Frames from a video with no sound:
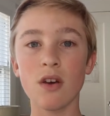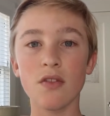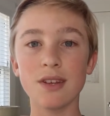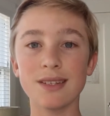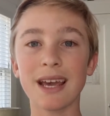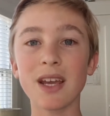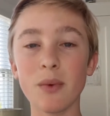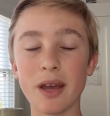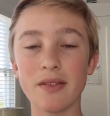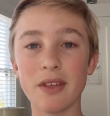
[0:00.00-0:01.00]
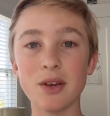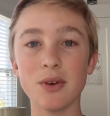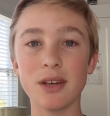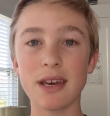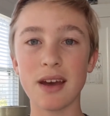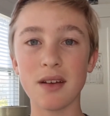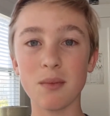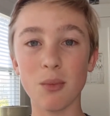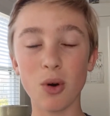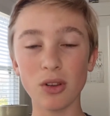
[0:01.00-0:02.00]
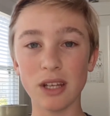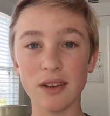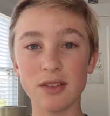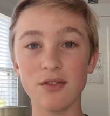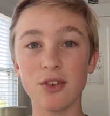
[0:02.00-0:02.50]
The second way that you can get more leaves